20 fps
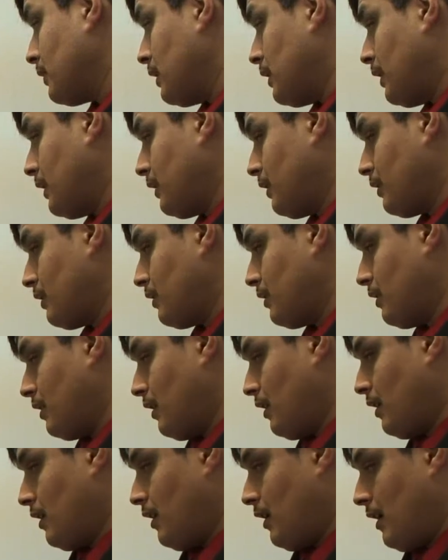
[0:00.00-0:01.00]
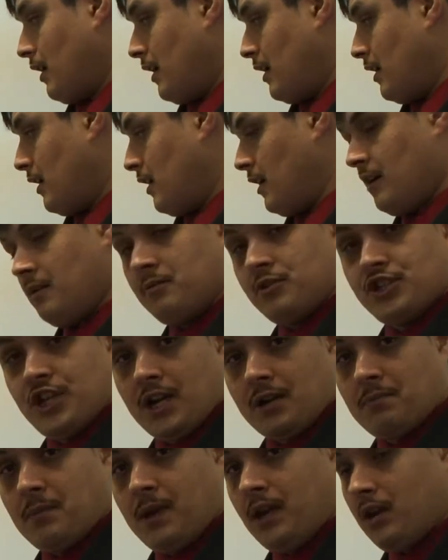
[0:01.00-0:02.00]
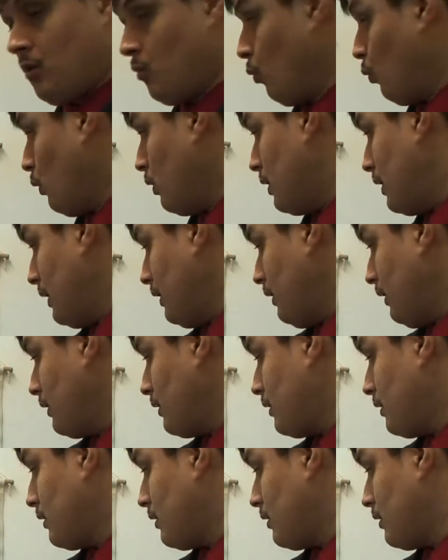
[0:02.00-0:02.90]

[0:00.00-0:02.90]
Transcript: Okay. And checkmate in 1.